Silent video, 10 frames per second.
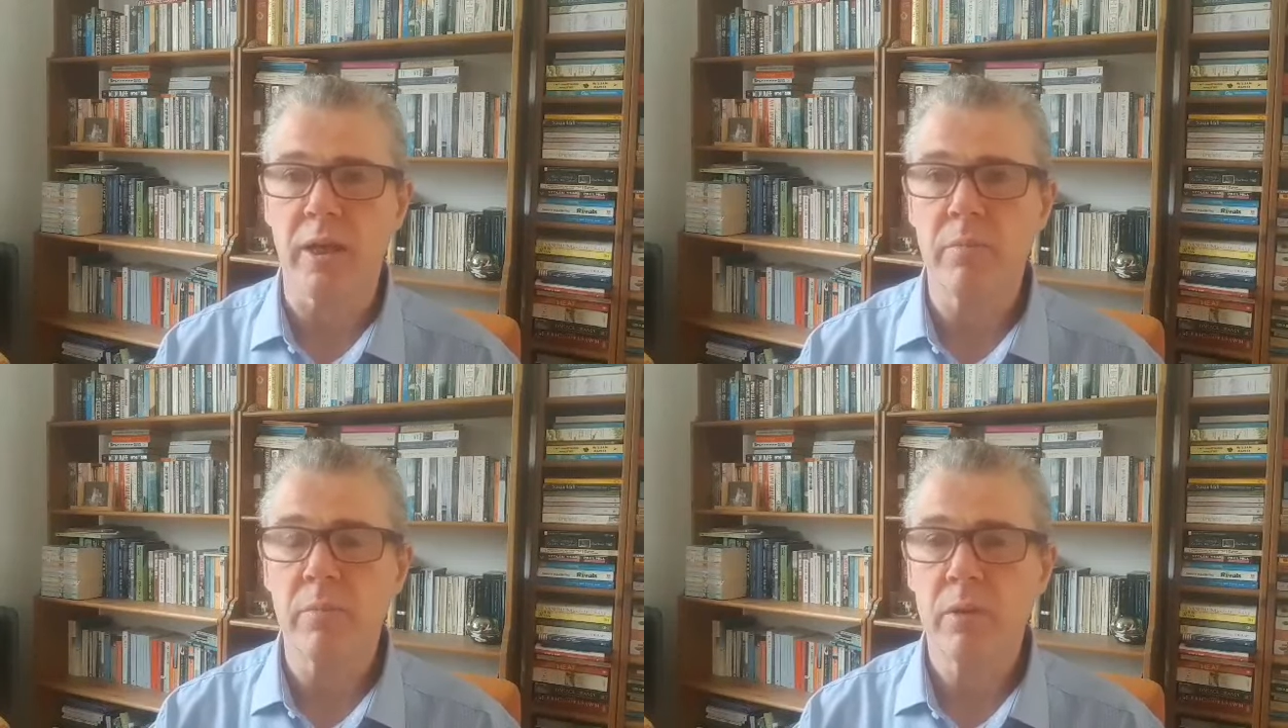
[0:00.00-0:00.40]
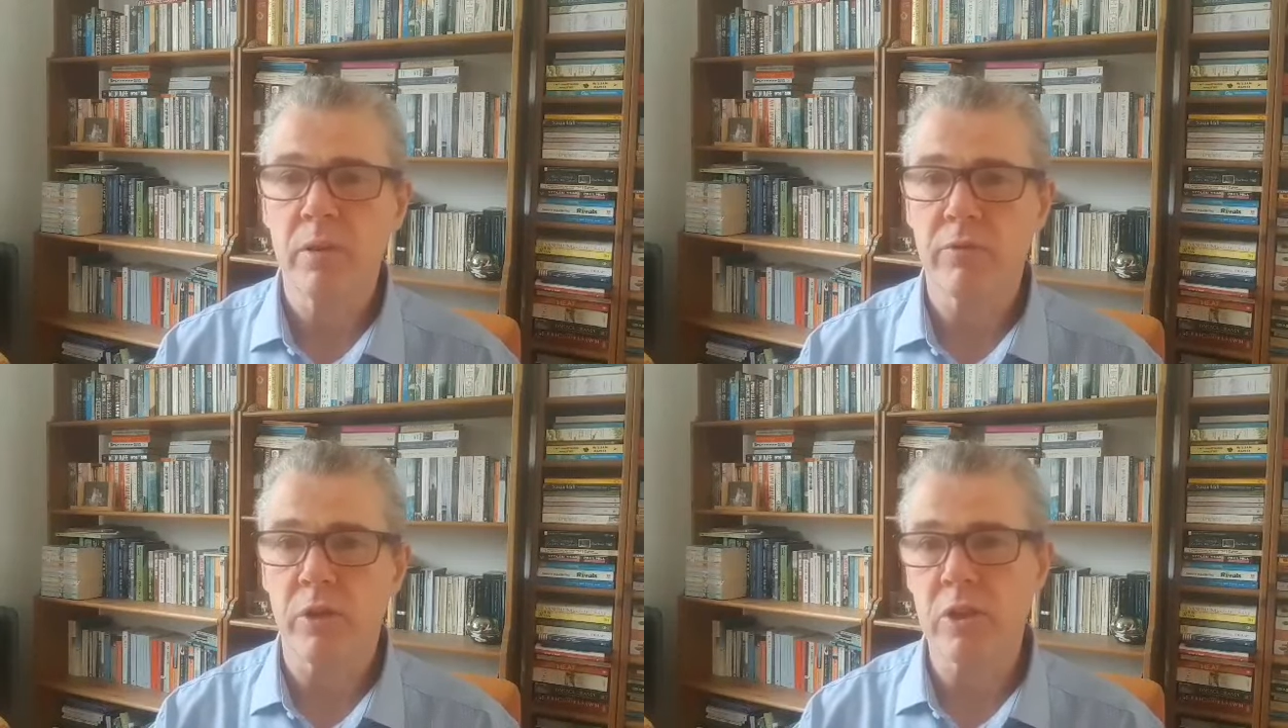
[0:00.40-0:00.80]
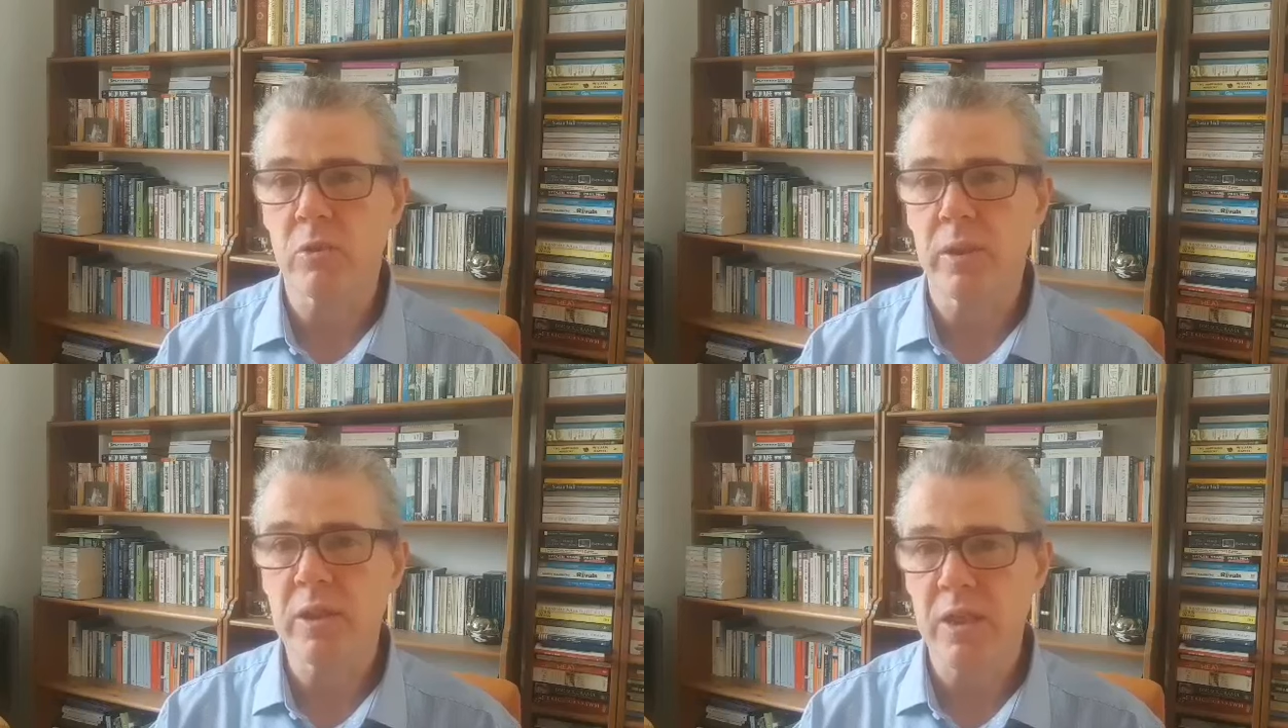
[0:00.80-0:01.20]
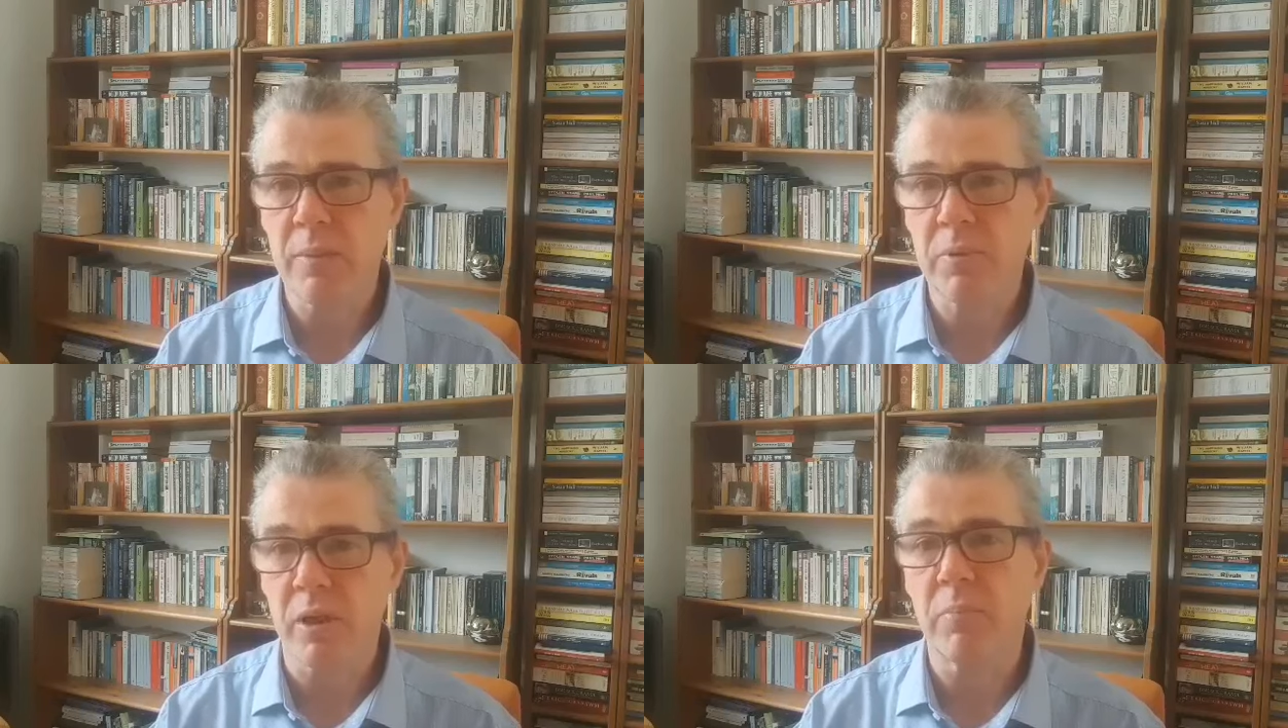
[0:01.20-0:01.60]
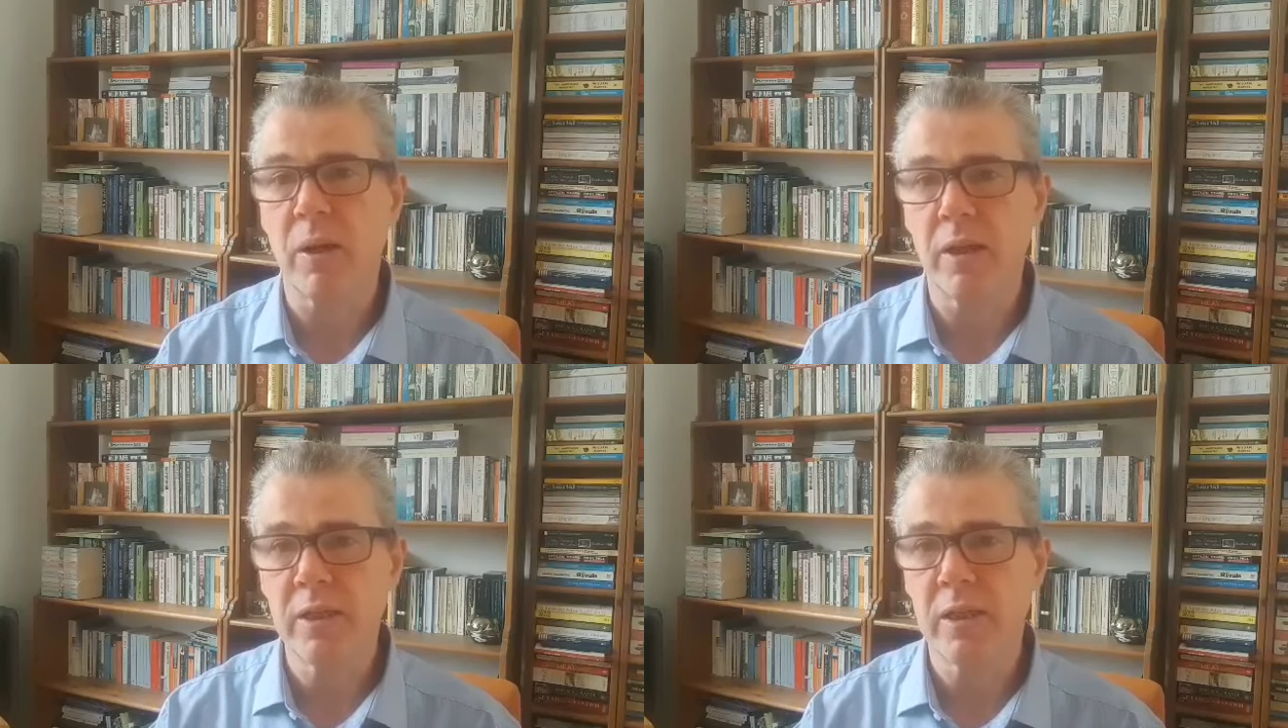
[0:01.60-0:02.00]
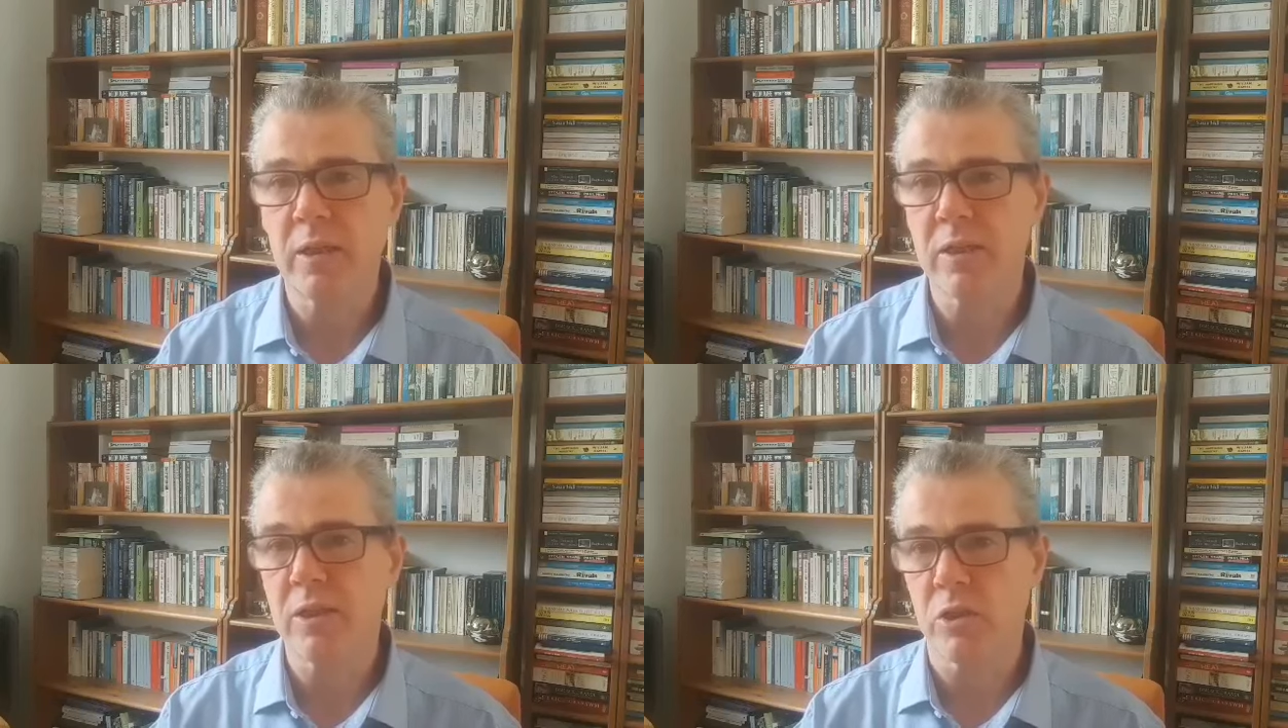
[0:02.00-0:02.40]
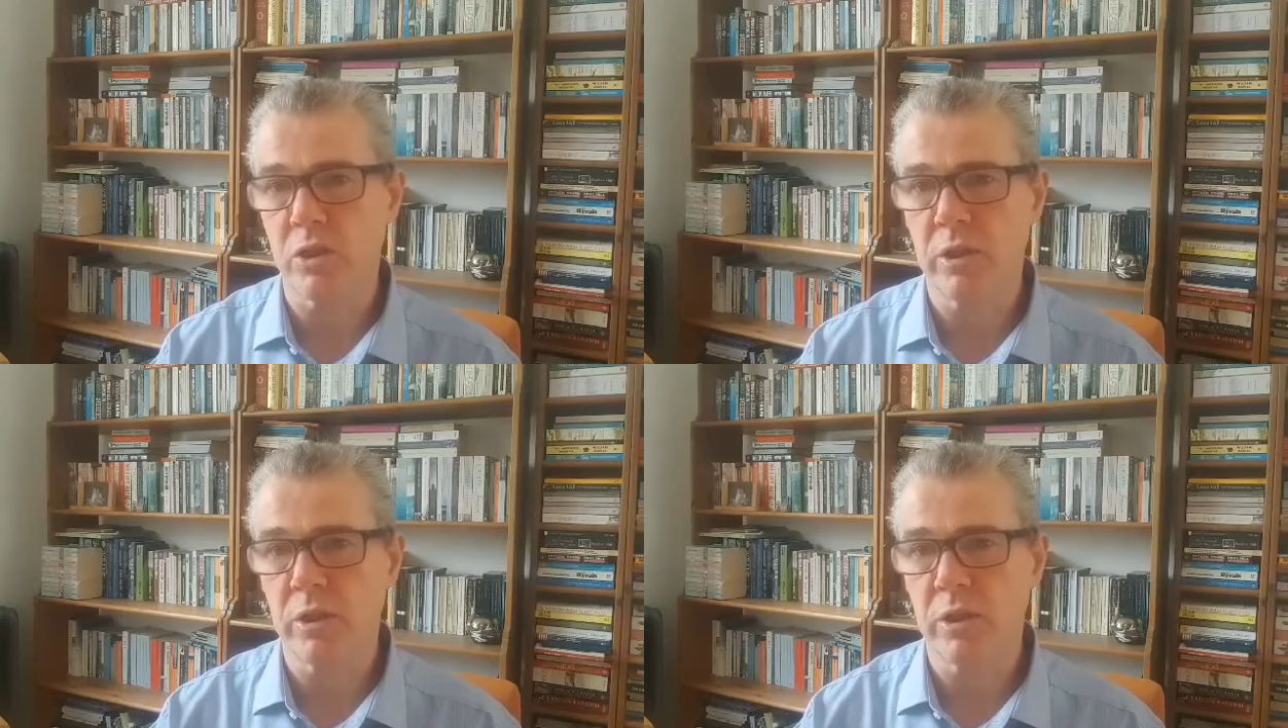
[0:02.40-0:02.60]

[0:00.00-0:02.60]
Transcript: for us to accept that a political decision